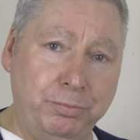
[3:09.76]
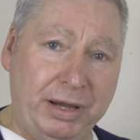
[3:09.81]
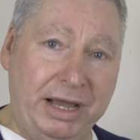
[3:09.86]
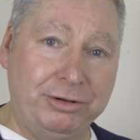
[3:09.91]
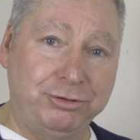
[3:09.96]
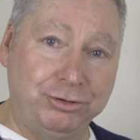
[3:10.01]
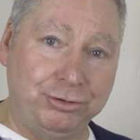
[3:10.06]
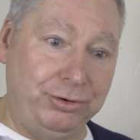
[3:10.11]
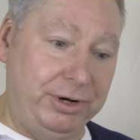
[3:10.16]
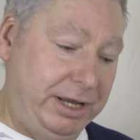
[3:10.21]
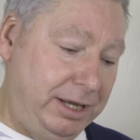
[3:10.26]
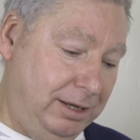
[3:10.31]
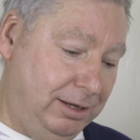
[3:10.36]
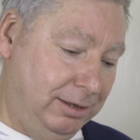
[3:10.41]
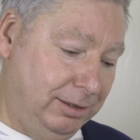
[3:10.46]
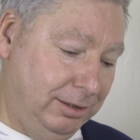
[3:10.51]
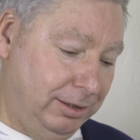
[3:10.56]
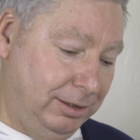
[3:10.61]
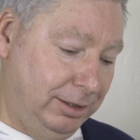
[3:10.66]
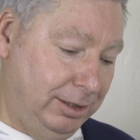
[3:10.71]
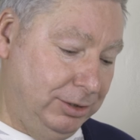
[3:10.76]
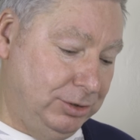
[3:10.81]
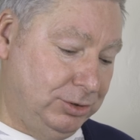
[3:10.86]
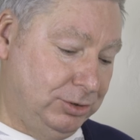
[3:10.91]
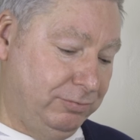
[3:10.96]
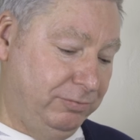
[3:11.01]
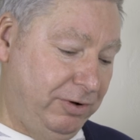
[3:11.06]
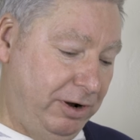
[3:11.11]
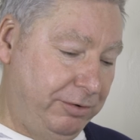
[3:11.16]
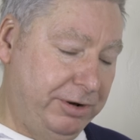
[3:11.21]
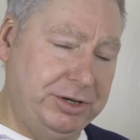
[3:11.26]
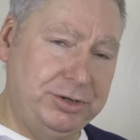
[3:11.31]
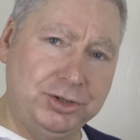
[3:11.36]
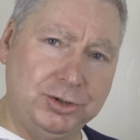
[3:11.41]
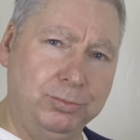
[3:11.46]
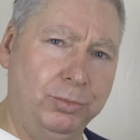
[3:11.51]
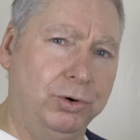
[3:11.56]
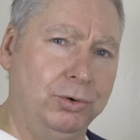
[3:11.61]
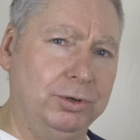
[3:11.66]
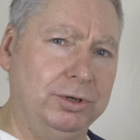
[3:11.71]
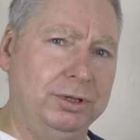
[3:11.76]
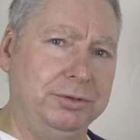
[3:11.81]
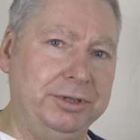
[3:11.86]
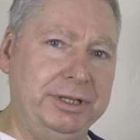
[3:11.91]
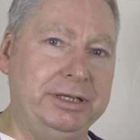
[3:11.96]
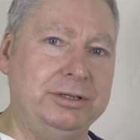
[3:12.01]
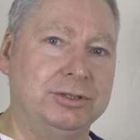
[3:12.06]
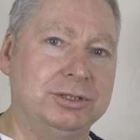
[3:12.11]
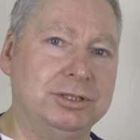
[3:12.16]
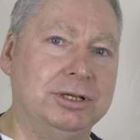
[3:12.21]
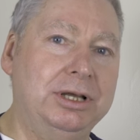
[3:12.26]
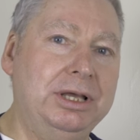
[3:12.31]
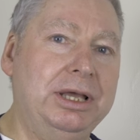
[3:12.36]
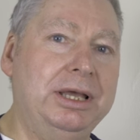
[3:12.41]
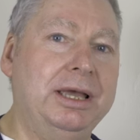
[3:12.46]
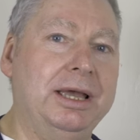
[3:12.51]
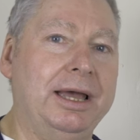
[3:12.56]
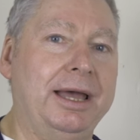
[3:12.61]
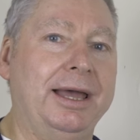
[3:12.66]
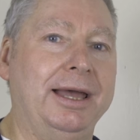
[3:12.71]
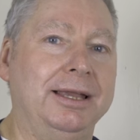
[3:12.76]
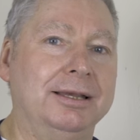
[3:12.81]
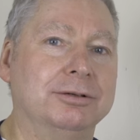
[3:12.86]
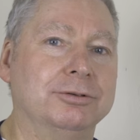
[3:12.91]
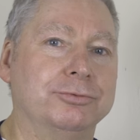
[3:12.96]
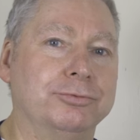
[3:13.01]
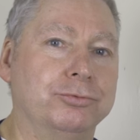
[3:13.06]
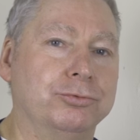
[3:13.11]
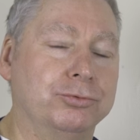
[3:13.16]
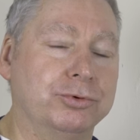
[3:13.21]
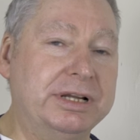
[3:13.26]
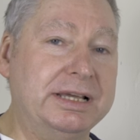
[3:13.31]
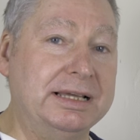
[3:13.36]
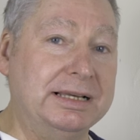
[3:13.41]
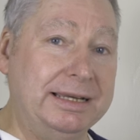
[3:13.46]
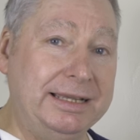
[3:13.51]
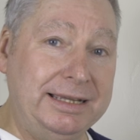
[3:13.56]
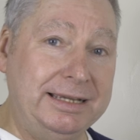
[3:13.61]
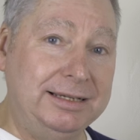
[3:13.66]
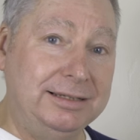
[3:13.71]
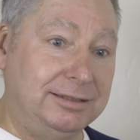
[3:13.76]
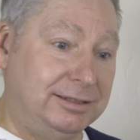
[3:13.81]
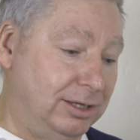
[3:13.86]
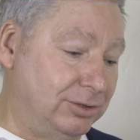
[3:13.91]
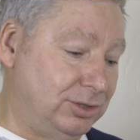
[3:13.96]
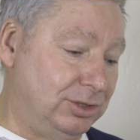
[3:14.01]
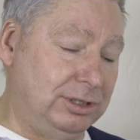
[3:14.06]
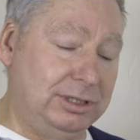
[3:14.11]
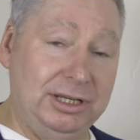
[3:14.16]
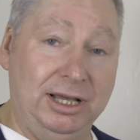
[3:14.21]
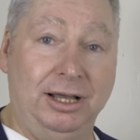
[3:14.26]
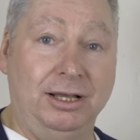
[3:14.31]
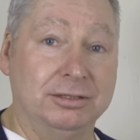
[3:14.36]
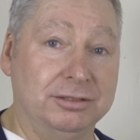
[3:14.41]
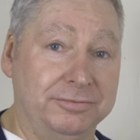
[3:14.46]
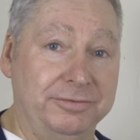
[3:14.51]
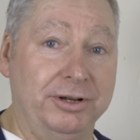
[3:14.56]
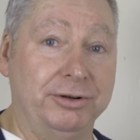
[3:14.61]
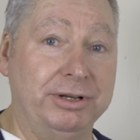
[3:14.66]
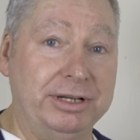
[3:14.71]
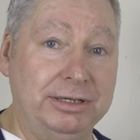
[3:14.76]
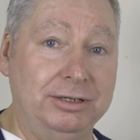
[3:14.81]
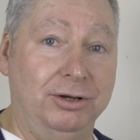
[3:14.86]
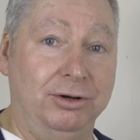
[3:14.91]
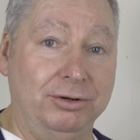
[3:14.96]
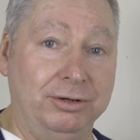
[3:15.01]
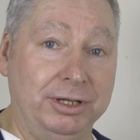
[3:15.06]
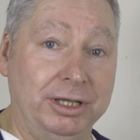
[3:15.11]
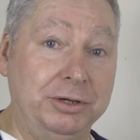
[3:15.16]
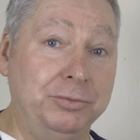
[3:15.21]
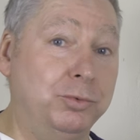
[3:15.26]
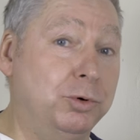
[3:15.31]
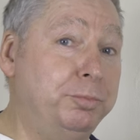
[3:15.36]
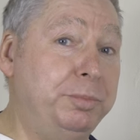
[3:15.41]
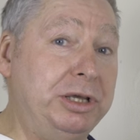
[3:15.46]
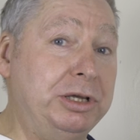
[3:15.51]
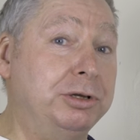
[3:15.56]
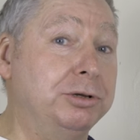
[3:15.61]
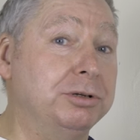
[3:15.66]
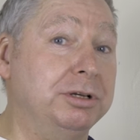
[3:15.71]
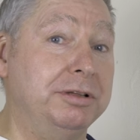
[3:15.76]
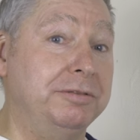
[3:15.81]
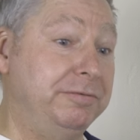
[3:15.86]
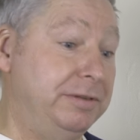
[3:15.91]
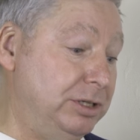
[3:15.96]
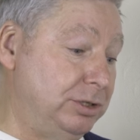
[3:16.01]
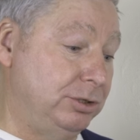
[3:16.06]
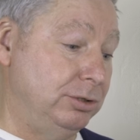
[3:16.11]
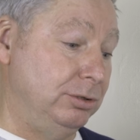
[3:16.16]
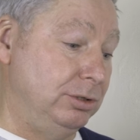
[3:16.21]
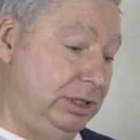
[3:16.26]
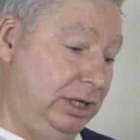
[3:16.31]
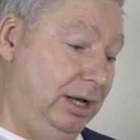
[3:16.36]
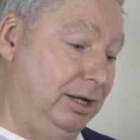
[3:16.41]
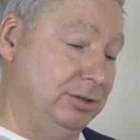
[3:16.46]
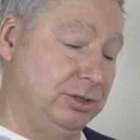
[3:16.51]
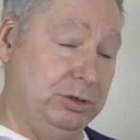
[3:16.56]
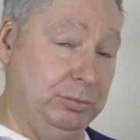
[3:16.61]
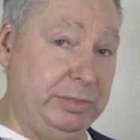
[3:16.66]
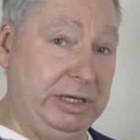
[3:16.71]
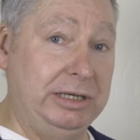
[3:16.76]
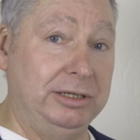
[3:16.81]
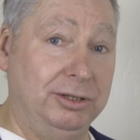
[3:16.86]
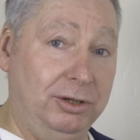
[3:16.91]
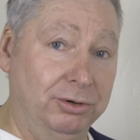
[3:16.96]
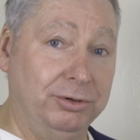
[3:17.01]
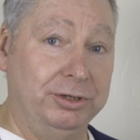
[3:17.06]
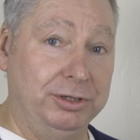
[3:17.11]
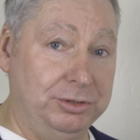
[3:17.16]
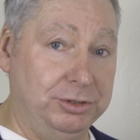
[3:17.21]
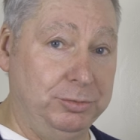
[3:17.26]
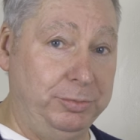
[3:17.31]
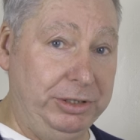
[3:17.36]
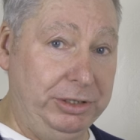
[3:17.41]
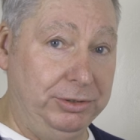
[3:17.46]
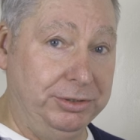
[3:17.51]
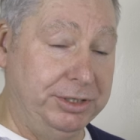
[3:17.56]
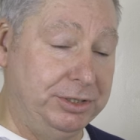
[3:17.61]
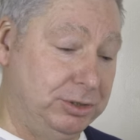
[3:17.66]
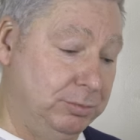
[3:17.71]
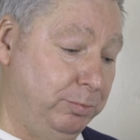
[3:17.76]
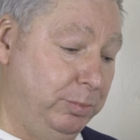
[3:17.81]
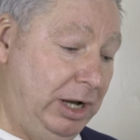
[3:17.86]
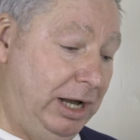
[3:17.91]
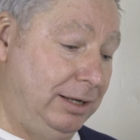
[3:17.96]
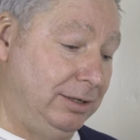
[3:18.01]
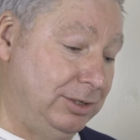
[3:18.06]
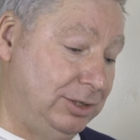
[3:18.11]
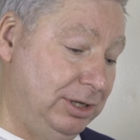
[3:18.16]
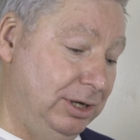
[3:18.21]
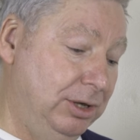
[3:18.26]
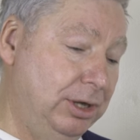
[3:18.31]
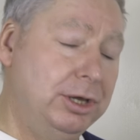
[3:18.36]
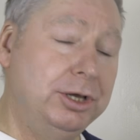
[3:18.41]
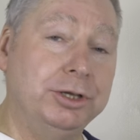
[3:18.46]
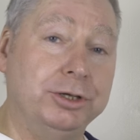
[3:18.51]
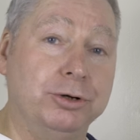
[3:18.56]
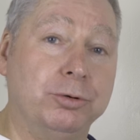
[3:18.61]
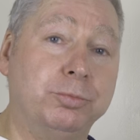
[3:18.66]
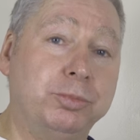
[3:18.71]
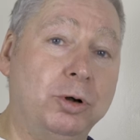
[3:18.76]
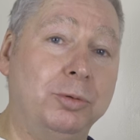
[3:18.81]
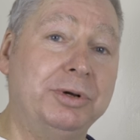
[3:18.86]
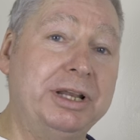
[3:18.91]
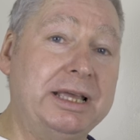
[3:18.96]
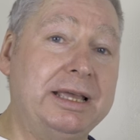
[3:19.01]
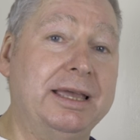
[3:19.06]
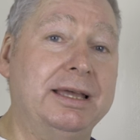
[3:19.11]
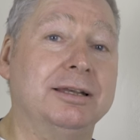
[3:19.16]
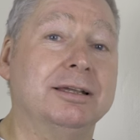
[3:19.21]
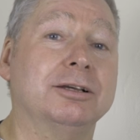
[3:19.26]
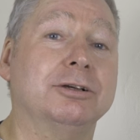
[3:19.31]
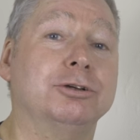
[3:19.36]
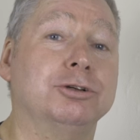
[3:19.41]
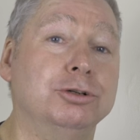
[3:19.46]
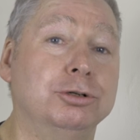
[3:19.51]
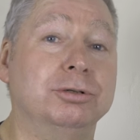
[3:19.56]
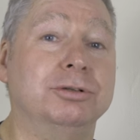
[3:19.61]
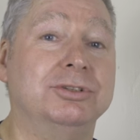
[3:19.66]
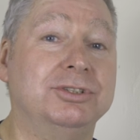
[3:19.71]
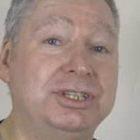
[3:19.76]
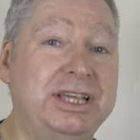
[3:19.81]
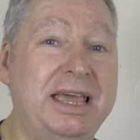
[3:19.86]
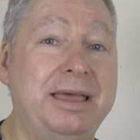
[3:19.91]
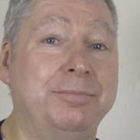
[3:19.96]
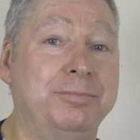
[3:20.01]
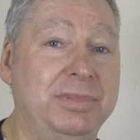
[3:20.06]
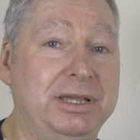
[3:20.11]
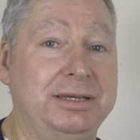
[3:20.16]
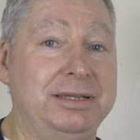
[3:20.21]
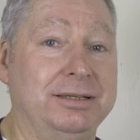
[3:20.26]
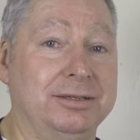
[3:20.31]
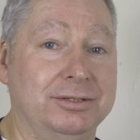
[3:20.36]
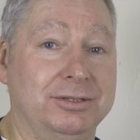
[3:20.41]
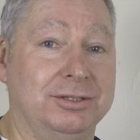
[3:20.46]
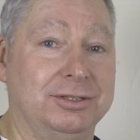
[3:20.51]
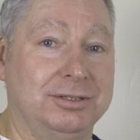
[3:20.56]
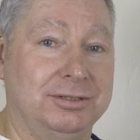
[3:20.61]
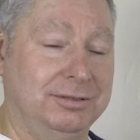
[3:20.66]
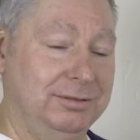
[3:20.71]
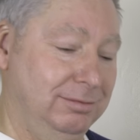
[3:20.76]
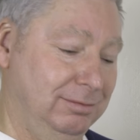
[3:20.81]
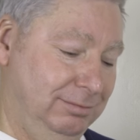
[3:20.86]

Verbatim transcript: battery is very small on this and really doesn't last very long. It would be good if this could last a bit longer to be honest, but you'll probably get a good 10 minutes